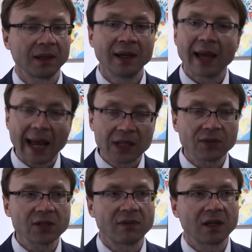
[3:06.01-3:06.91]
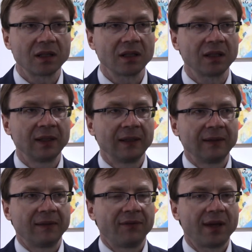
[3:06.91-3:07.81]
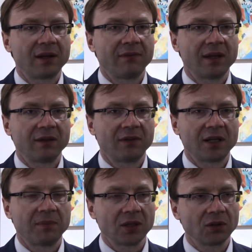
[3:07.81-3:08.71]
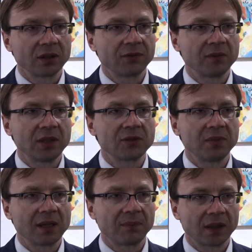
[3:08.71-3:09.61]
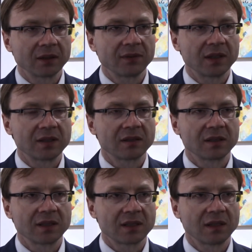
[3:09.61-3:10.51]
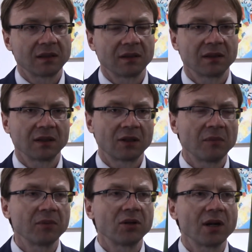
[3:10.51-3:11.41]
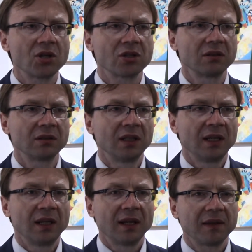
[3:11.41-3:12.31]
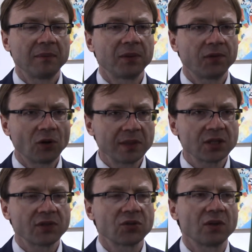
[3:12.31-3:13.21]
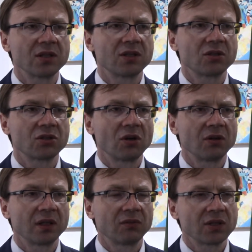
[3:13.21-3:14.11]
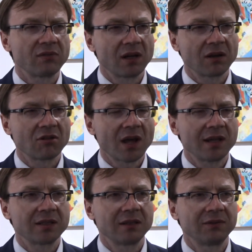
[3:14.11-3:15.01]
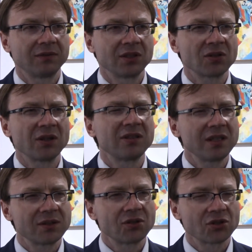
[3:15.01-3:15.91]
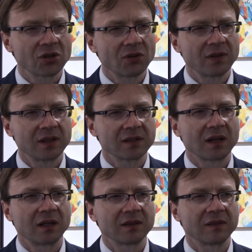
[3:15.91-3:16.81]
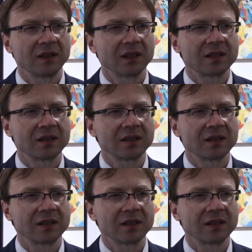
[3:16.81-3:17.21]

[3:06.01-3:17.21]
And it was a very big honor for me to be a part of this commemoration. The performance which was shown, it was very creative. It's not easy to show these dark things.